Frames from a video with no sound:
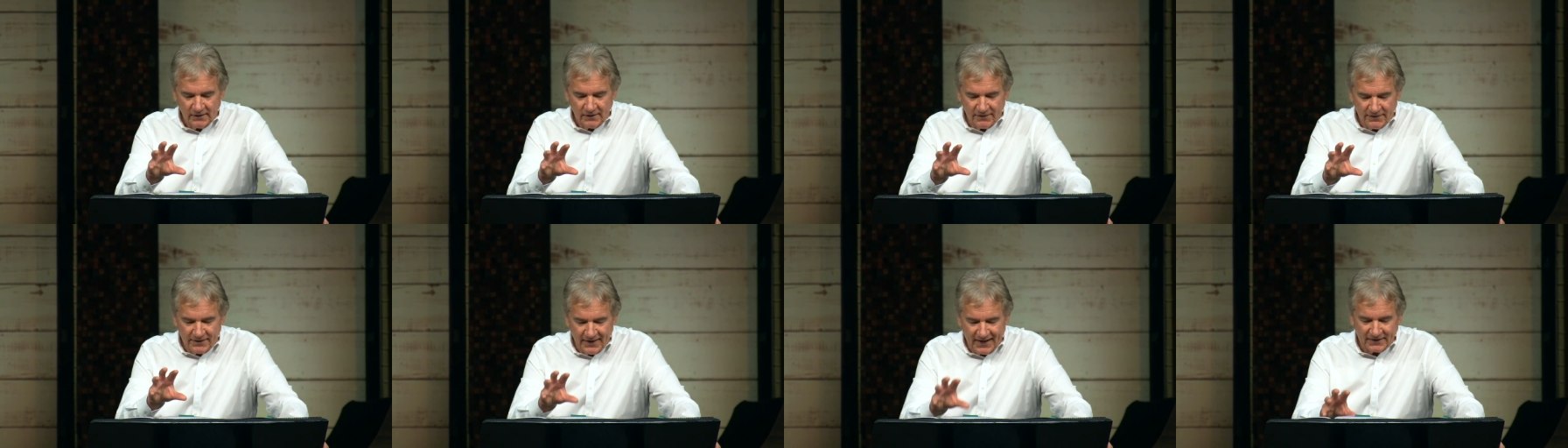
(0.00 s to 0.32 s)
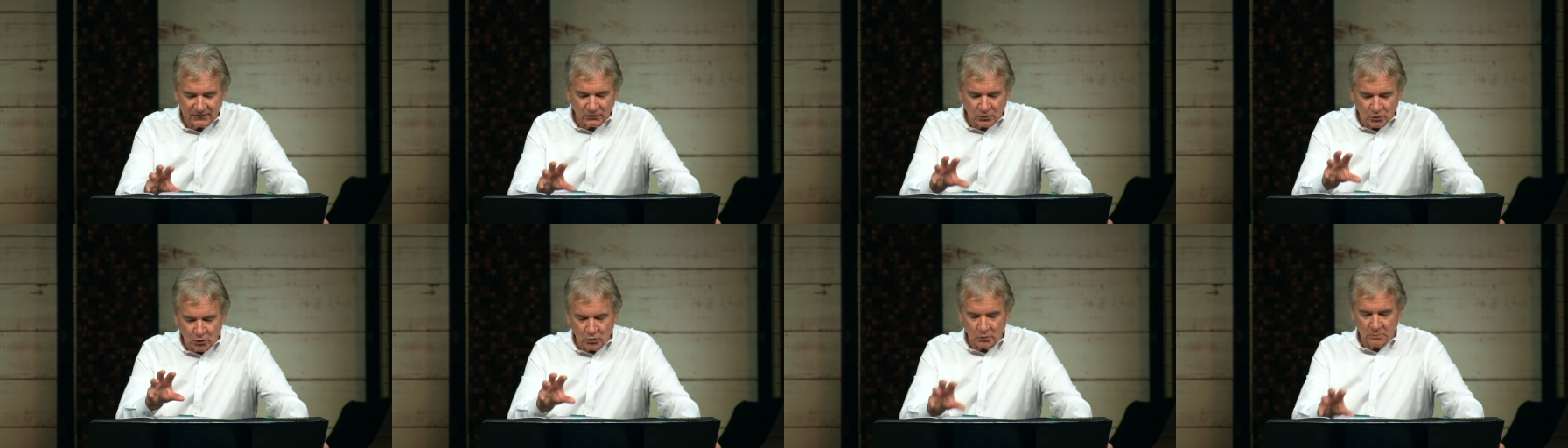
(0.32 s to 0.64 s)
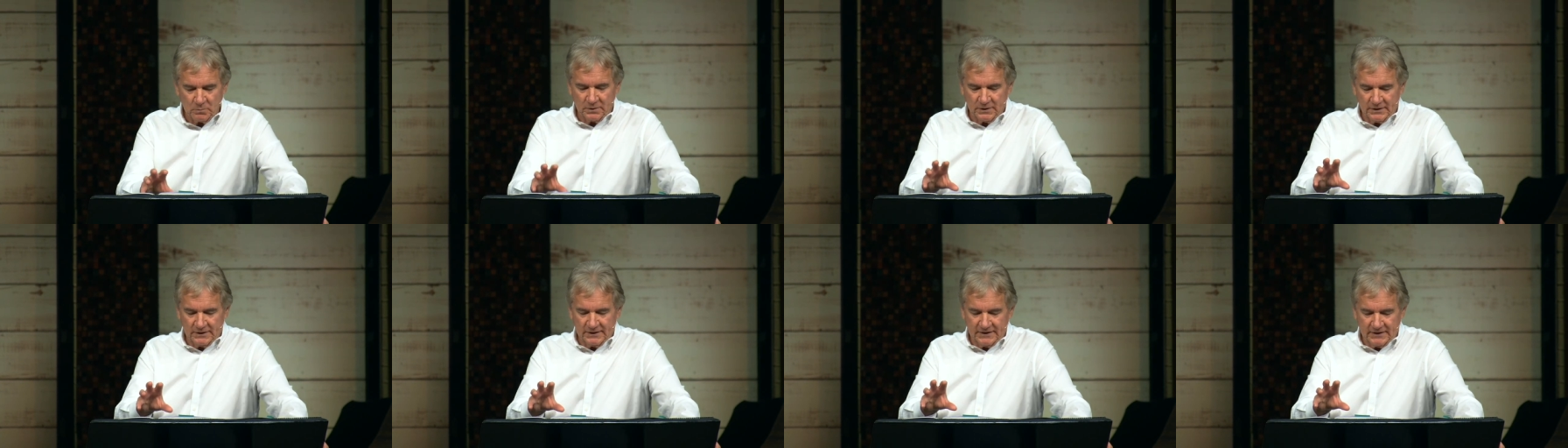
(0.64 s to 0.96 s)
that
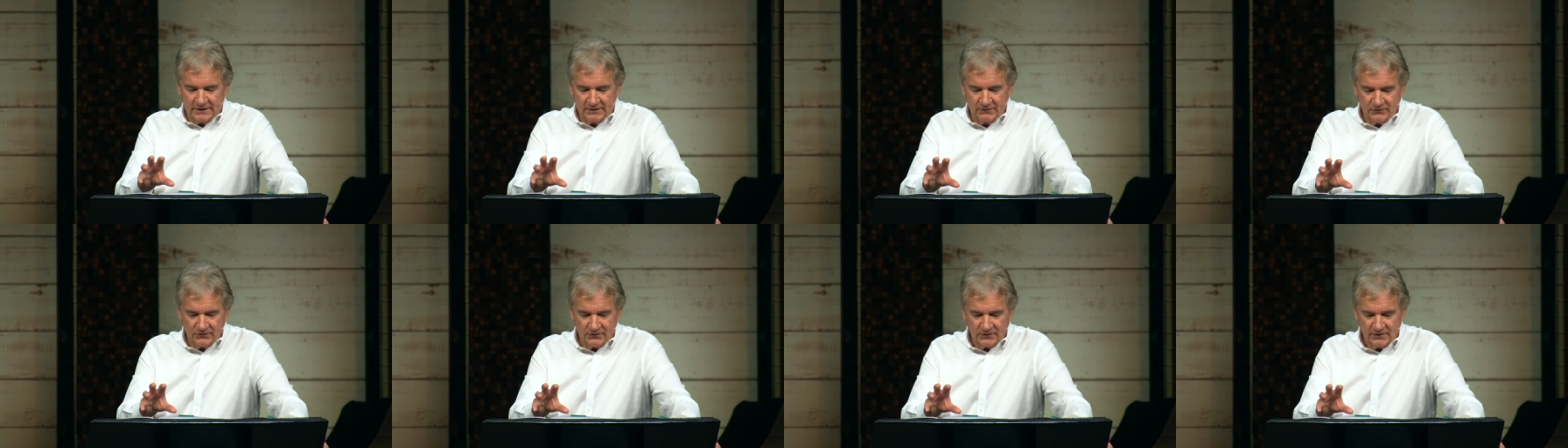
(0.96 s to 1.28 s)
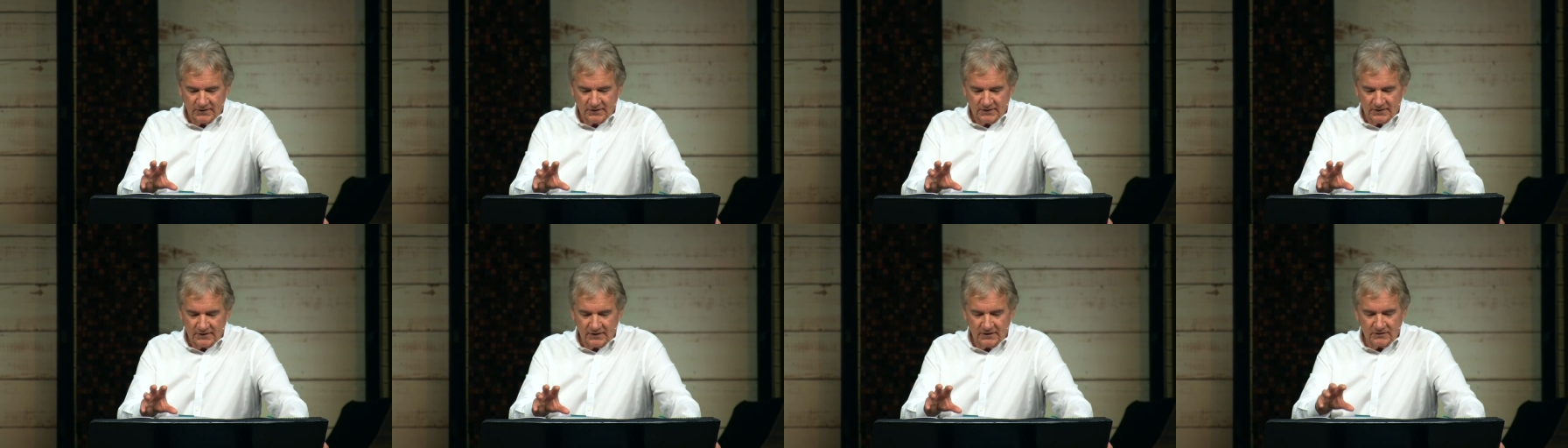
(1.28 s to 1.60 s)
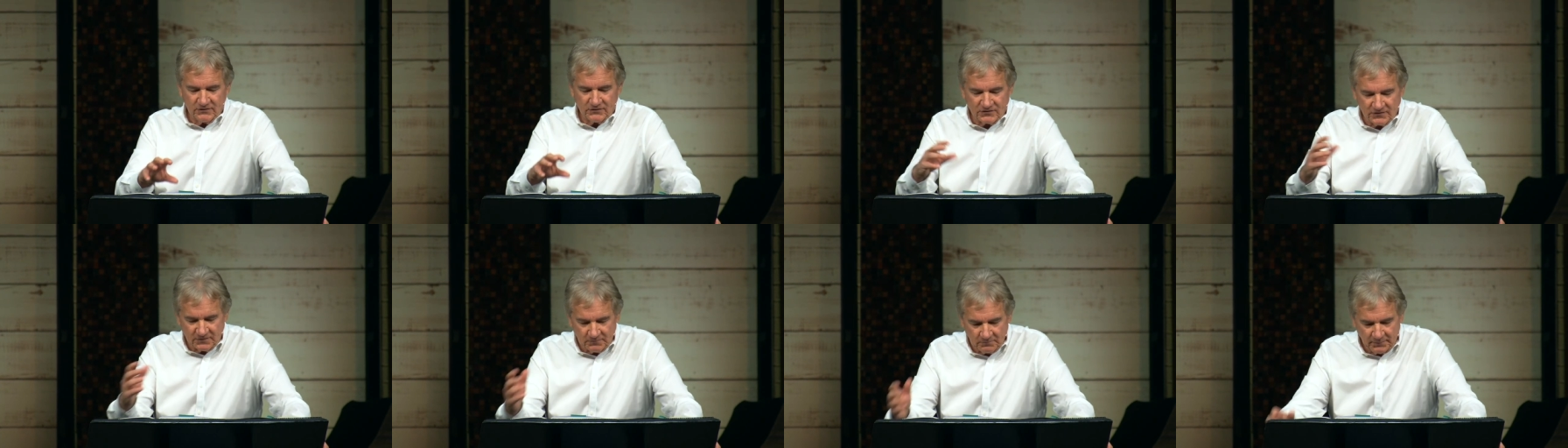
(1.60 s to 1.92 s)
group believes,
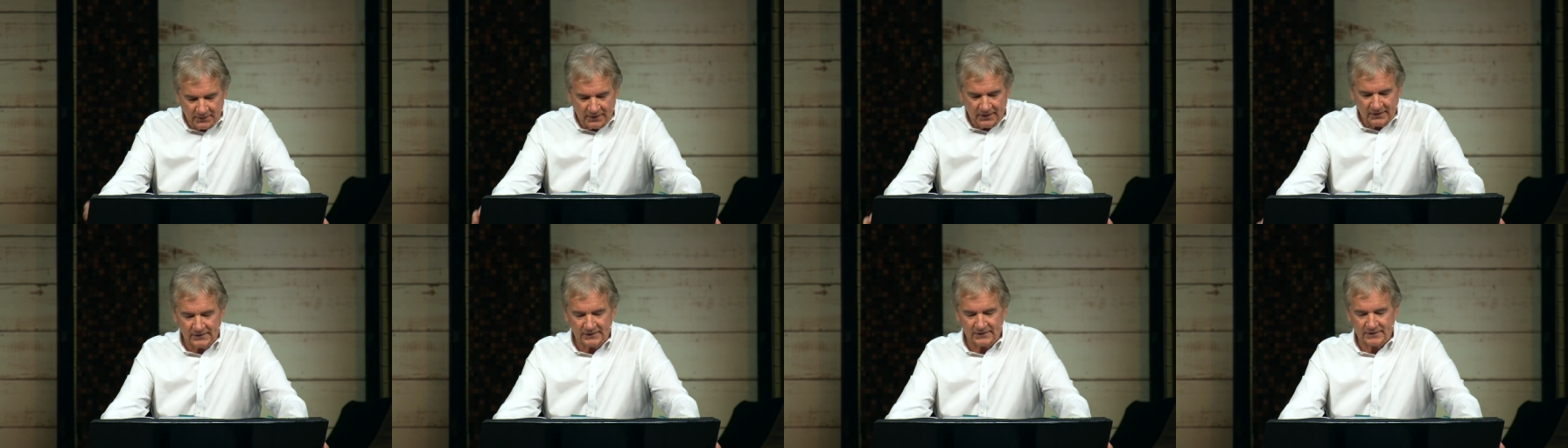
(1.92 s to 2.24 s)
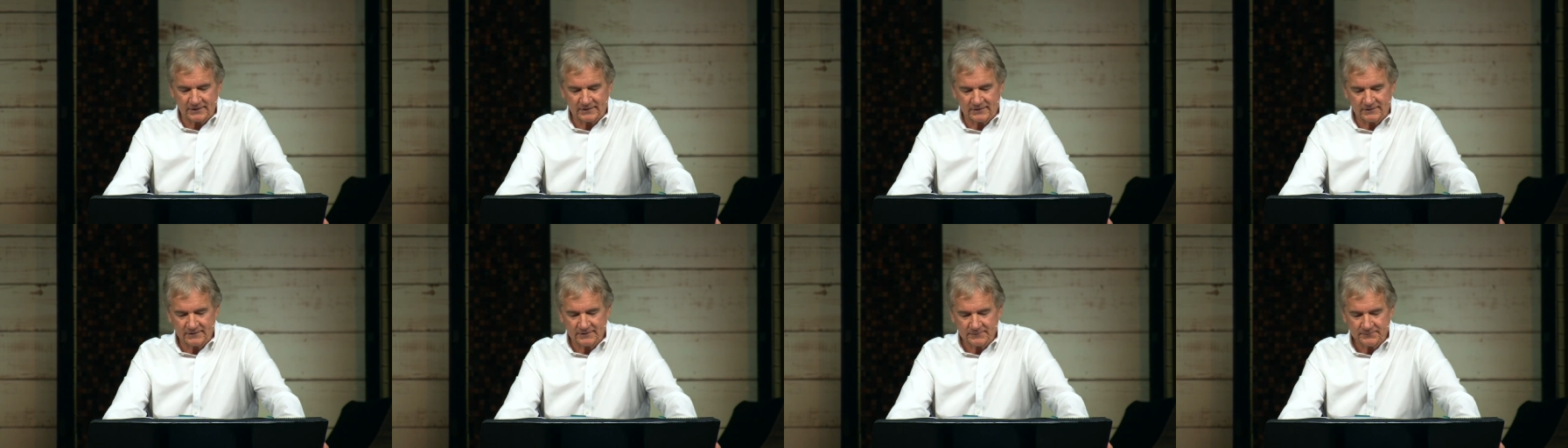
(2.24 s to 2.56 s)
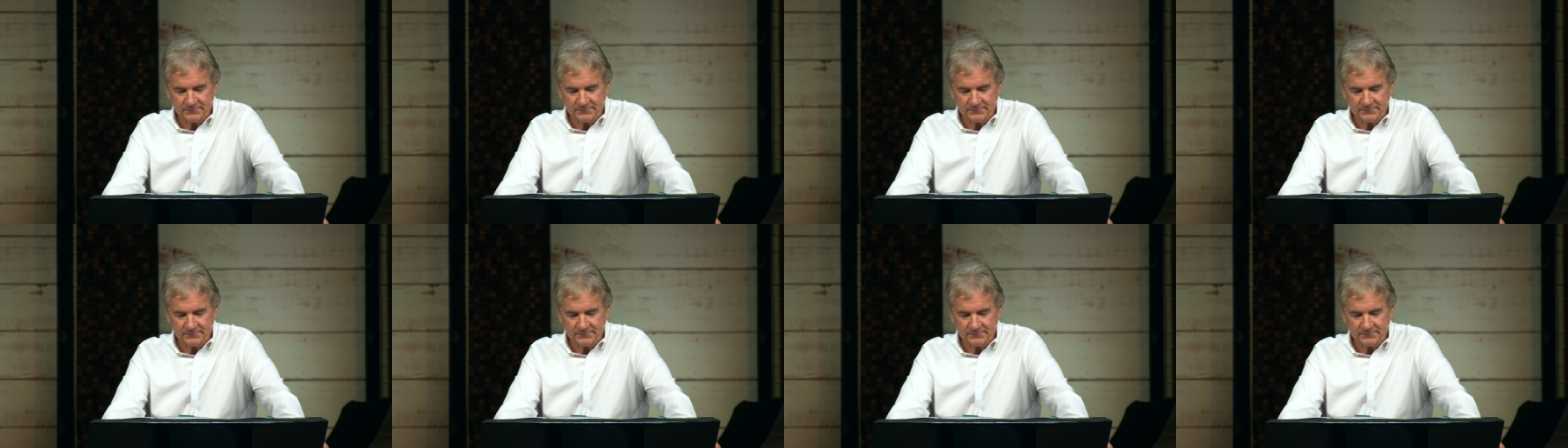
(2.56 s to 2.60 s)
is symbolic.